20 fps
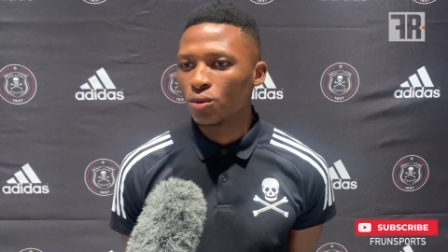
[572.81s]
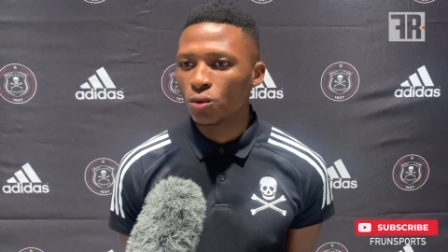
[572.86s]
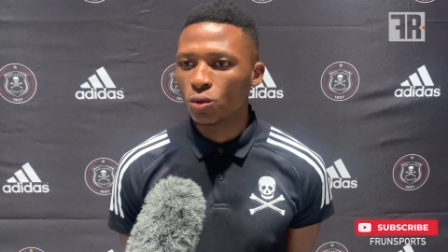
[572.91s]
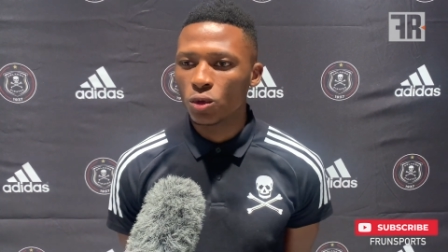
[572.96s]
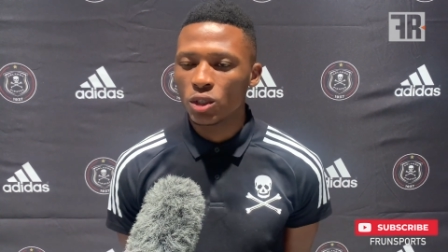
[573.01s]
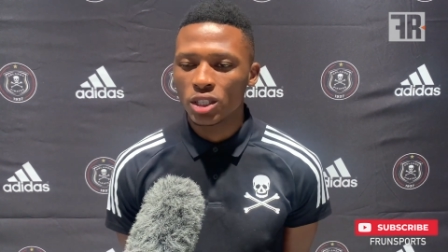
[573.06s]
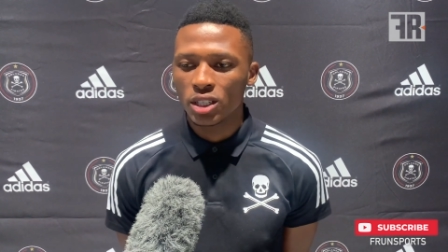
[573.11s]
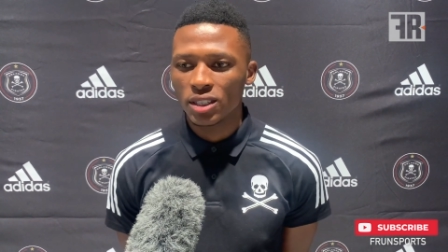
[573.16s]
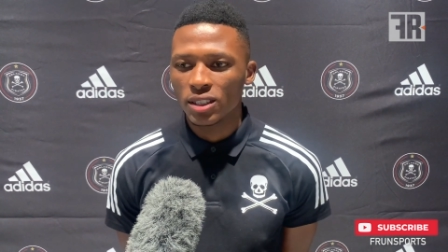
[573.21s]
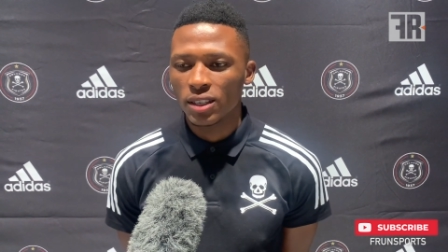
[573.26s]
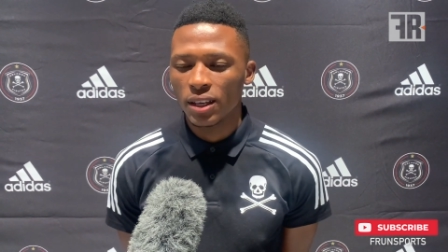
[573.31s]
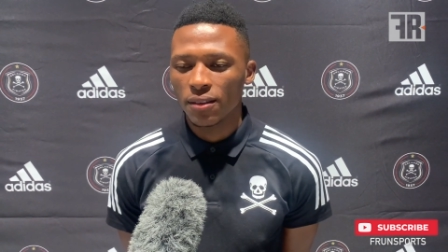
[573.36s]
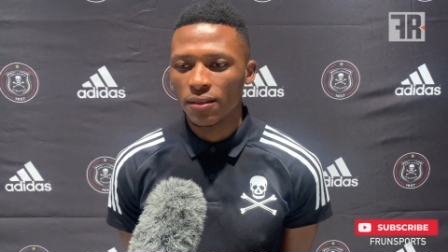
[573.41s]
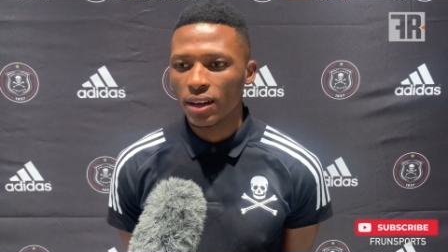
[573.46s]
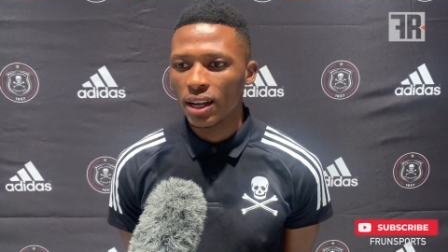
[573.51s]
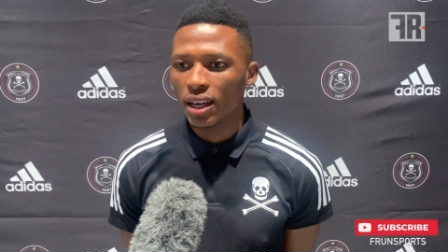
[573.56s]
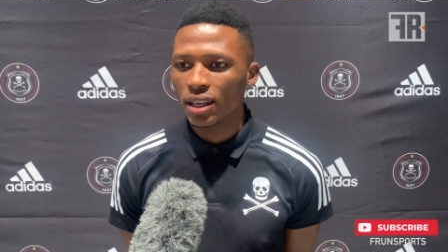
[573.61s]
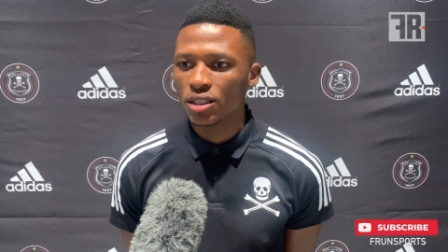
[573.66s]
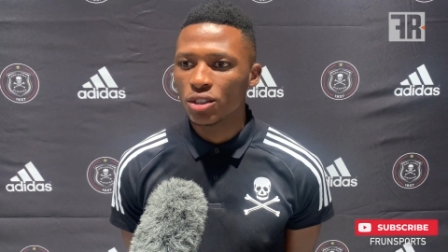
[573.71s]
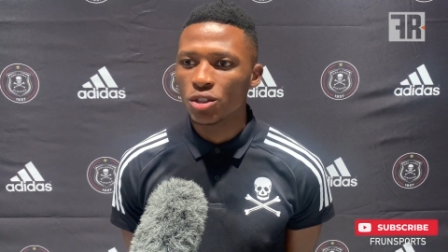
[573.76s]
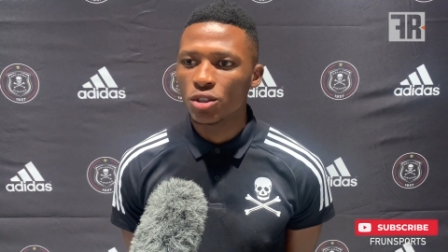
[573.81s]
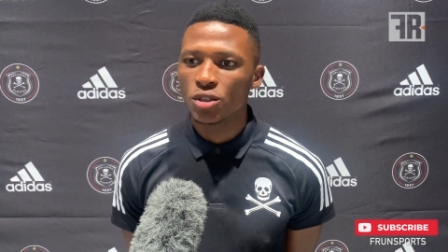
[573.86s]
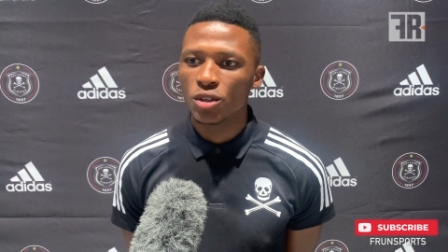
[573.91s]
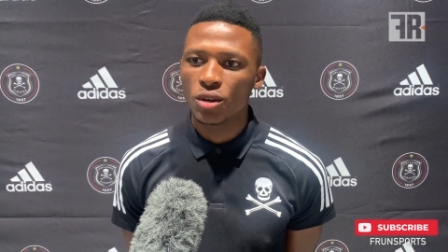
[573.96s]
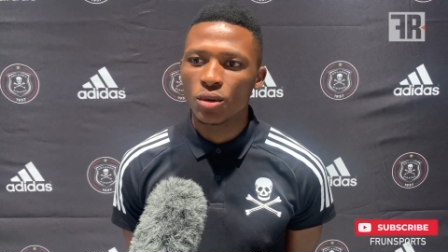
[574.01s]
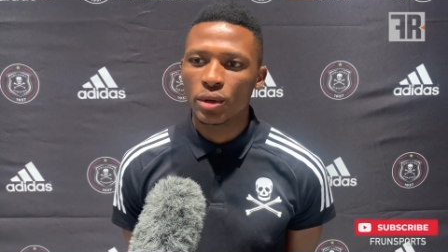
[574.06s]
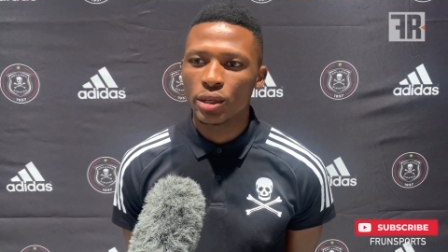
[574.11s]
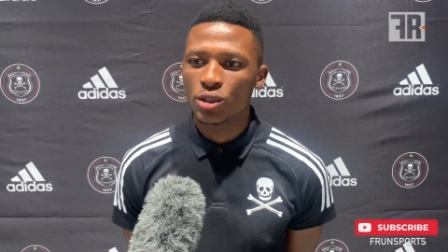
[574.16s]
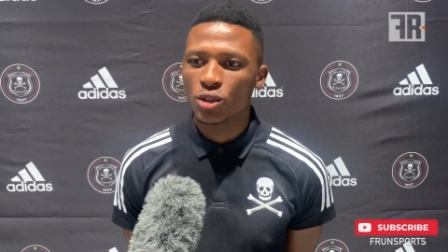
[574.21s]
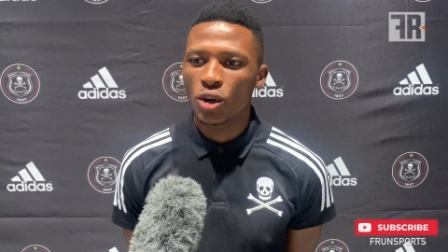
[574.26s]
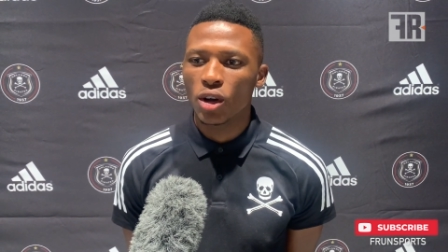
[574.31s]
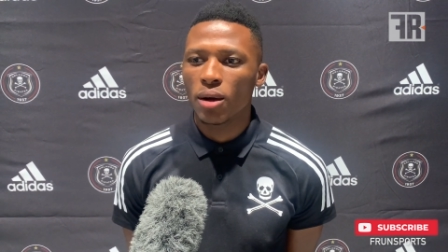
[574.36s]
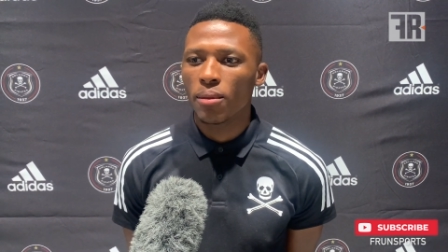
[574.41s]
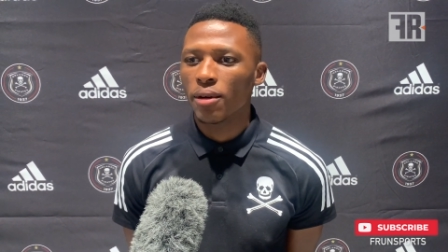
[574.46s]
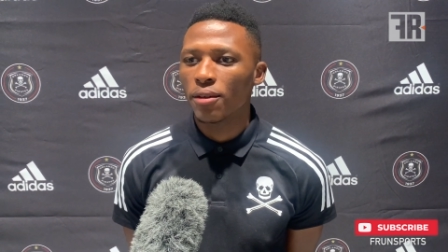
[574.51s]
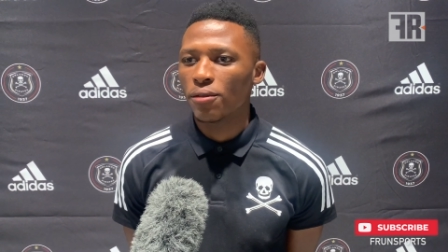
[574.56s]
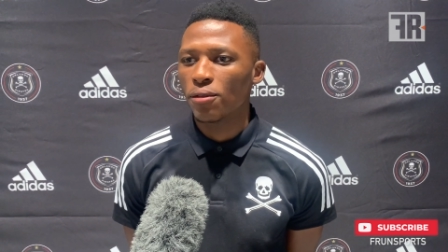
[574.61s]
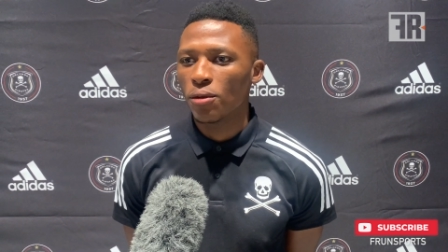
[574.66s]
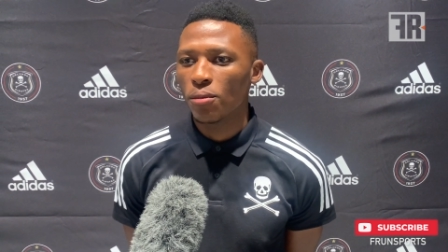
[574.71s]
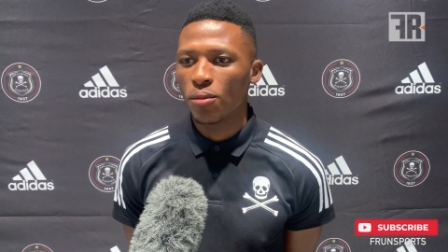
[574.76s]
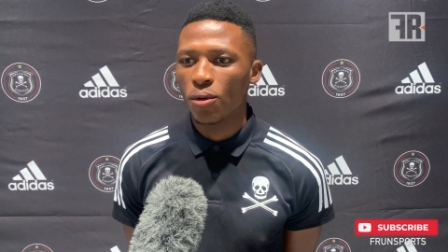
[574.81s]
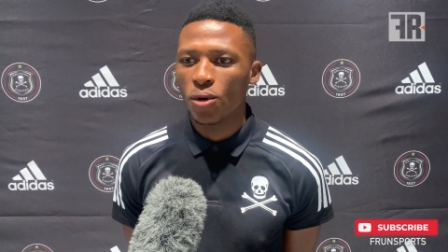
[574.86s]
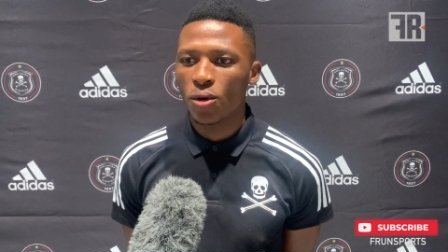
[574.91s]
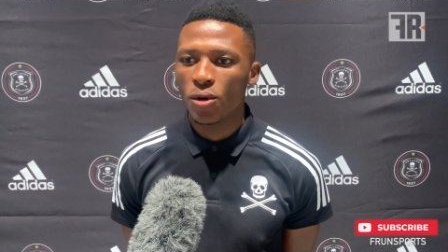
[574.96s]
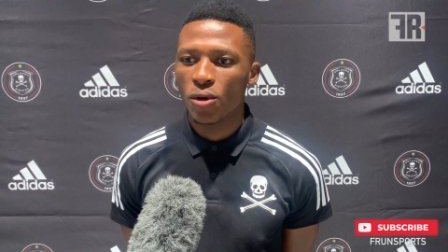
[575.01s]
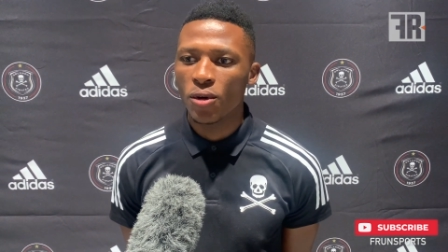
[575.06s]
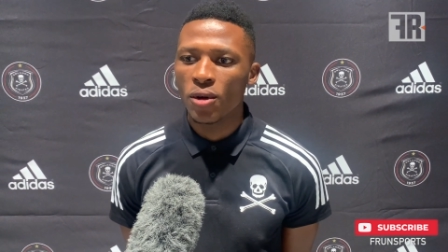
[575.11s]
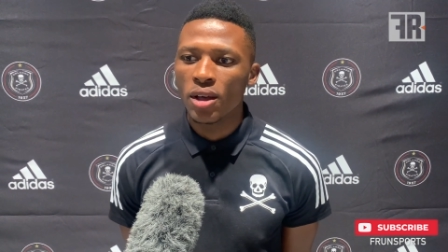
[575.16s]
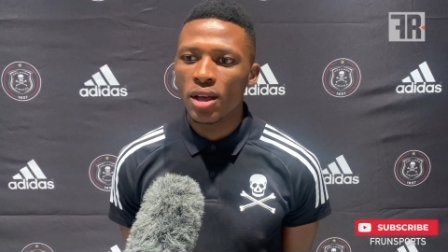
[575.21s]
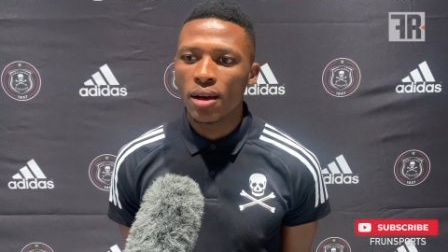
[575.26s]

we just have lunch, and talk about football,